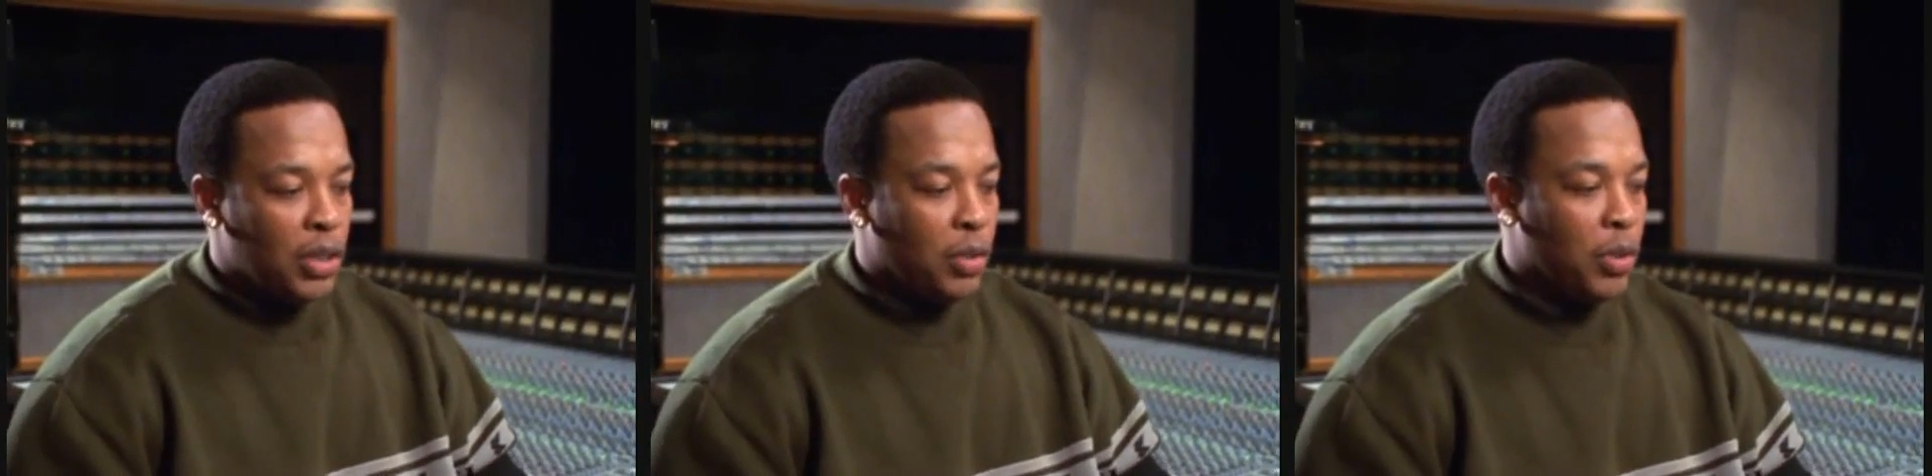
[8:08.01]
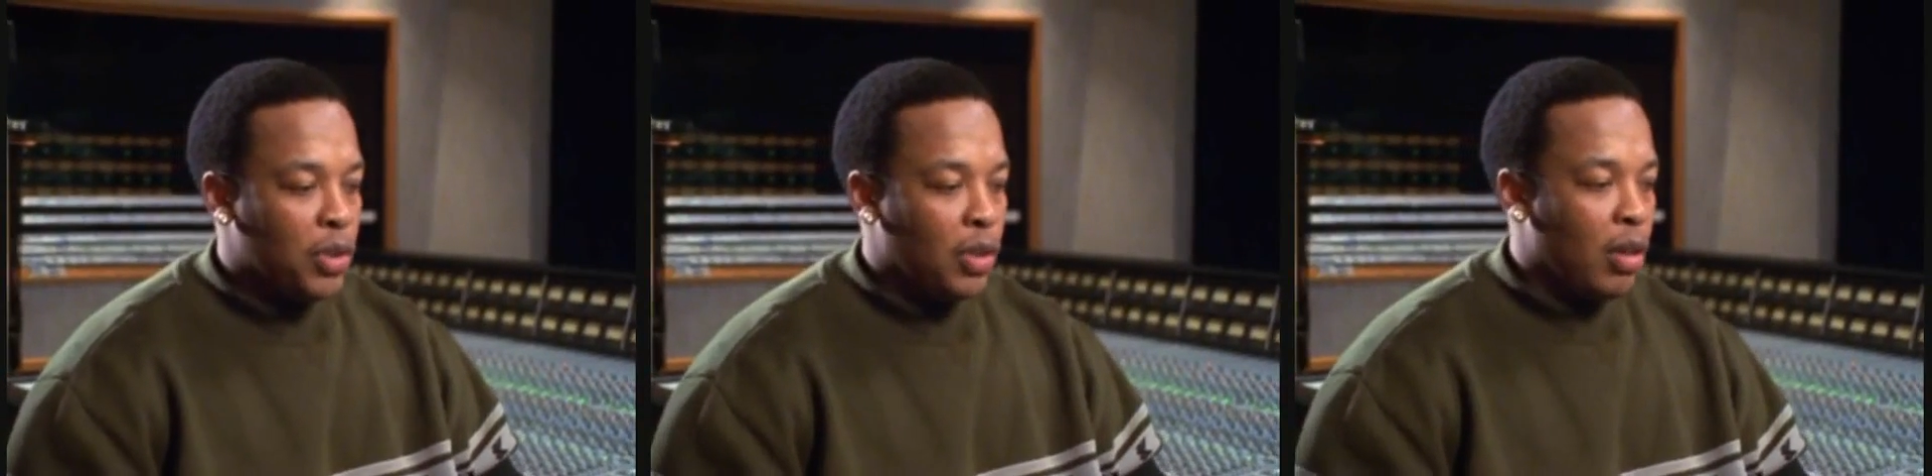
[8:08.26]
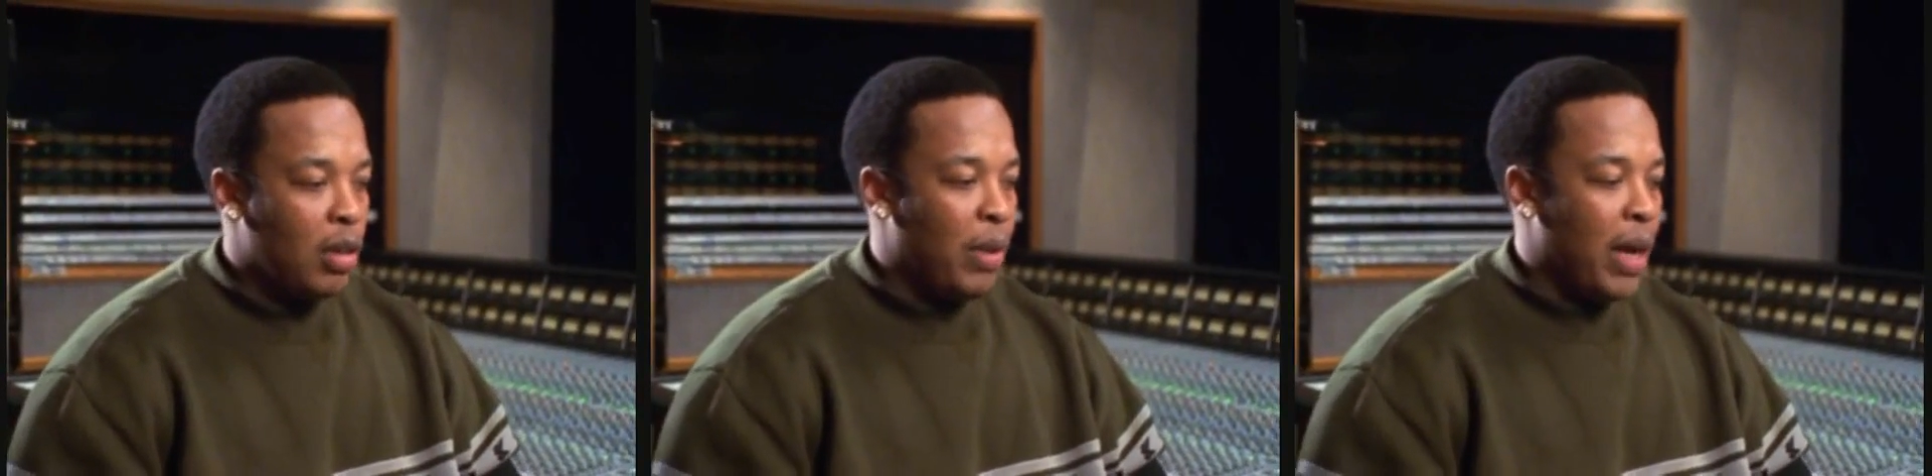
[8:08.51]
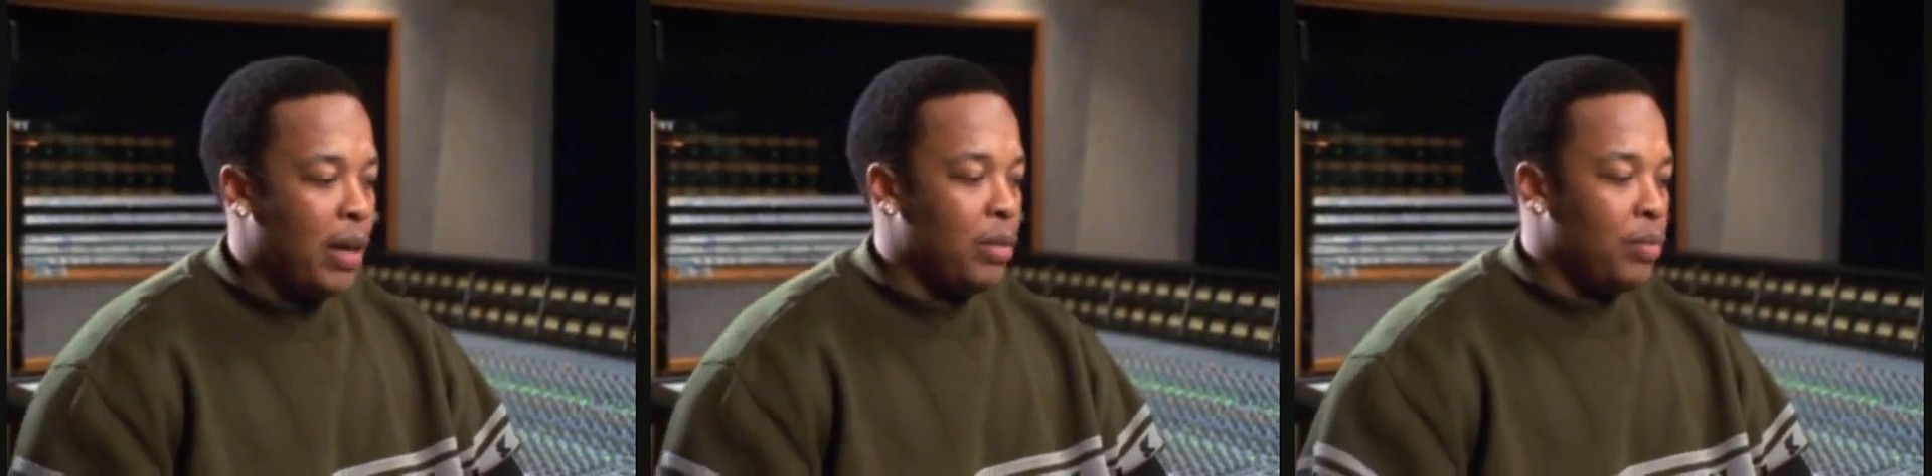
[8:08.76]
So it's all
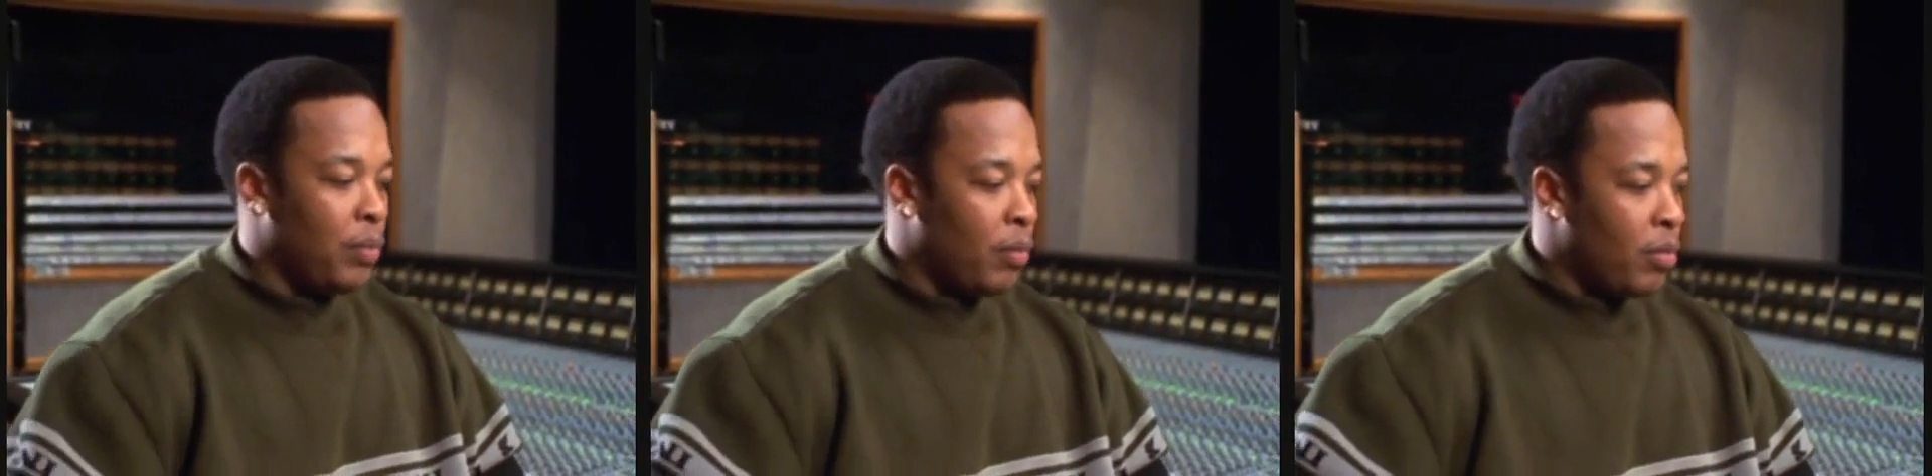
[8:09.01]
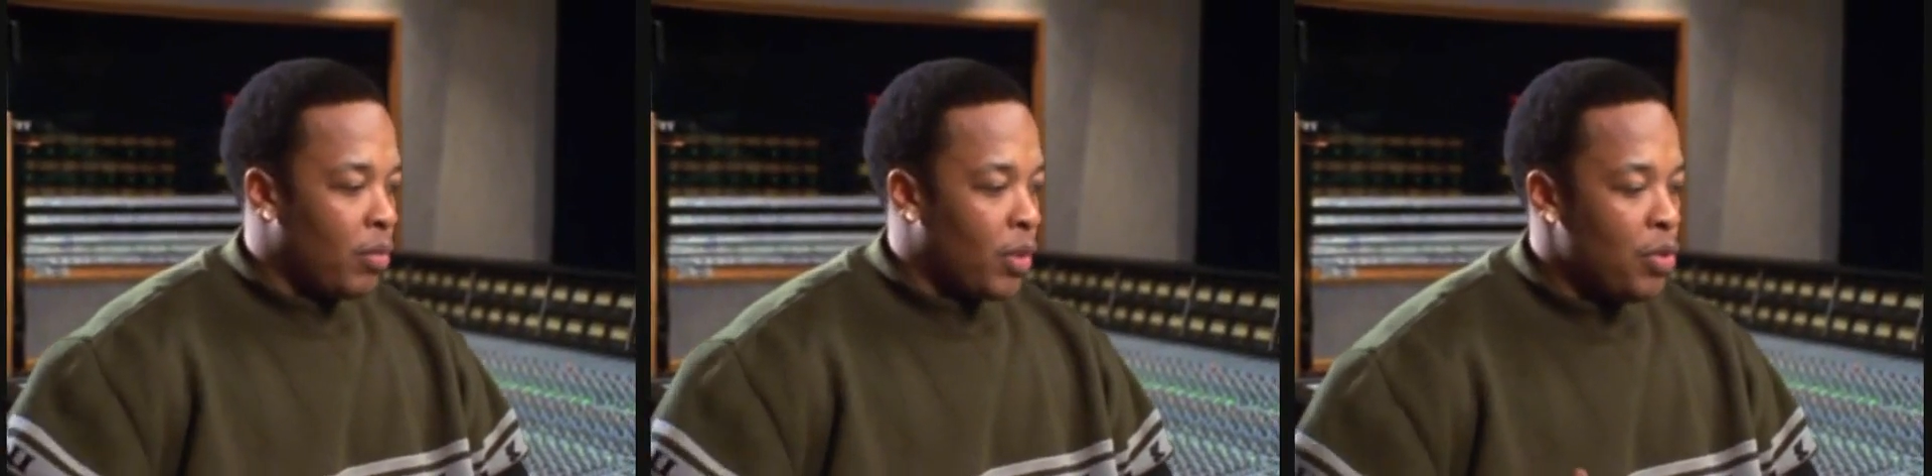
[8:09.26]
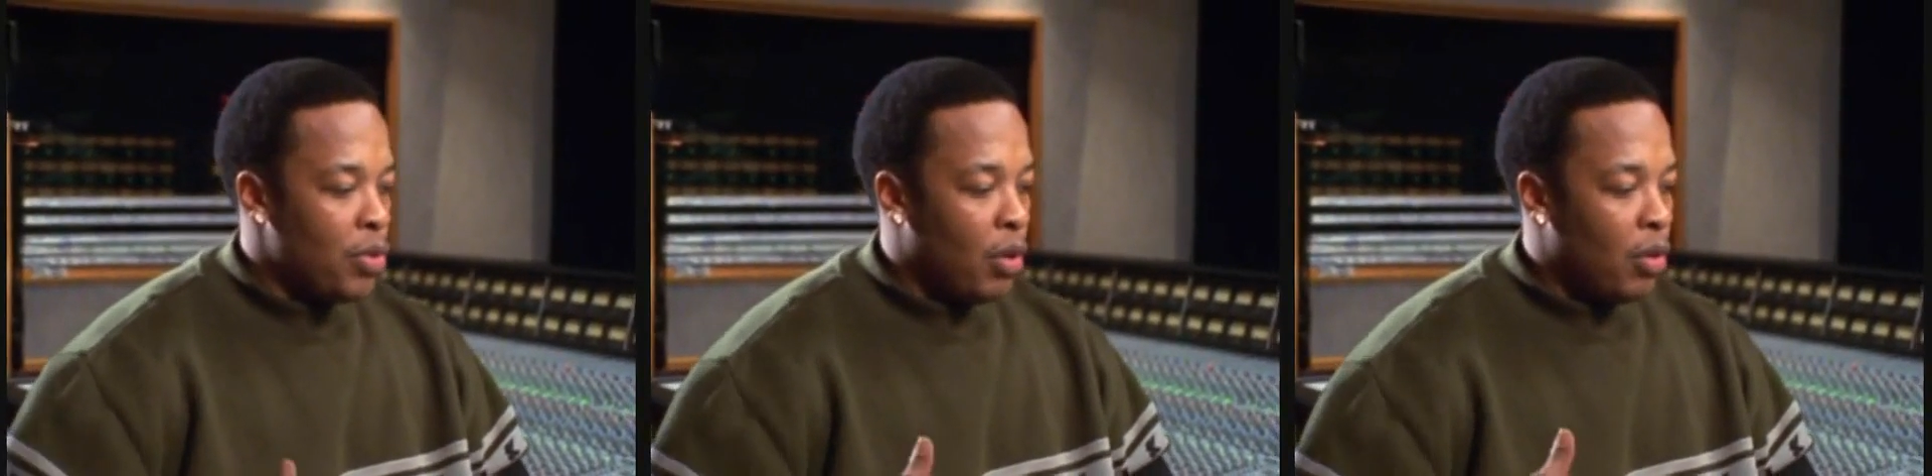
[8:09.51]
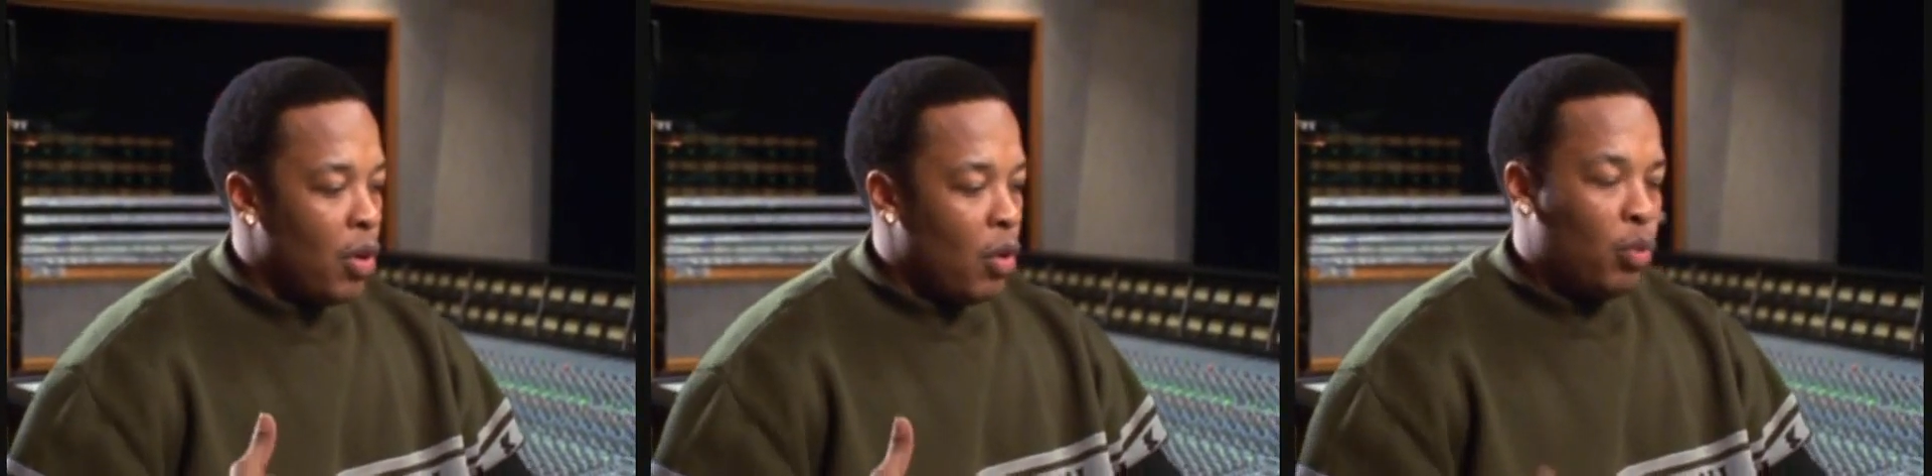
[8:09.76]
about, you
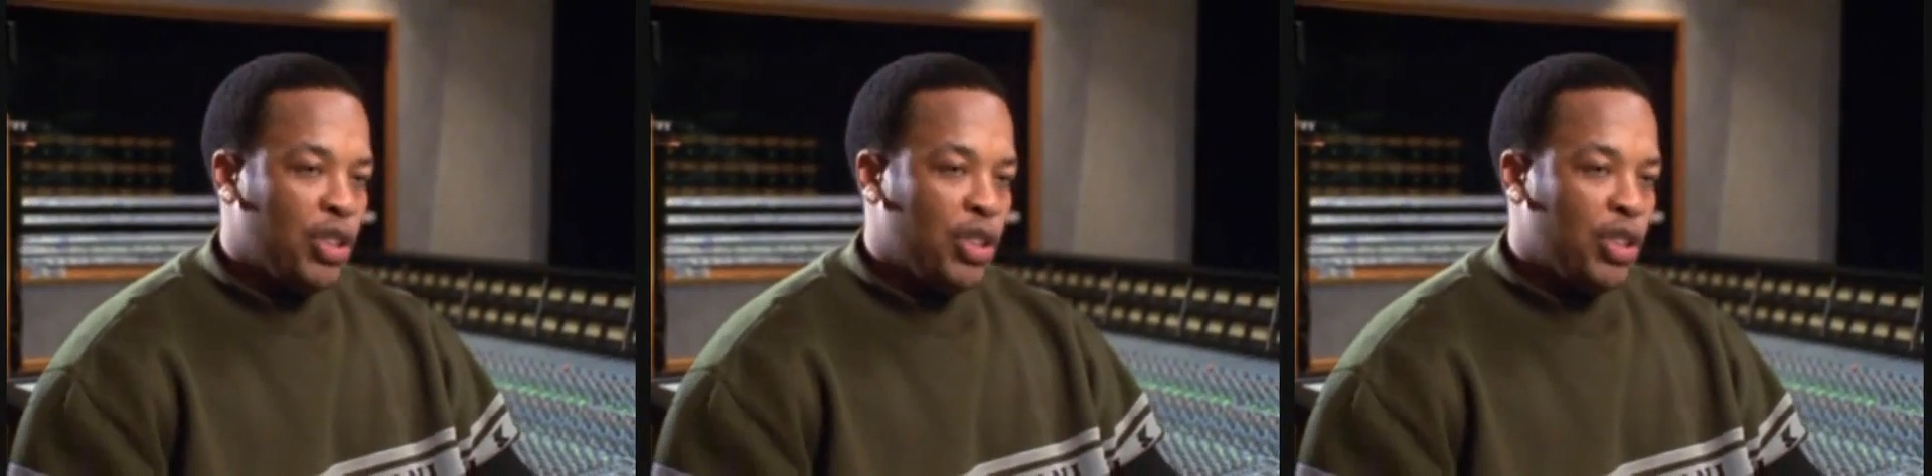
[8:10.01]
know,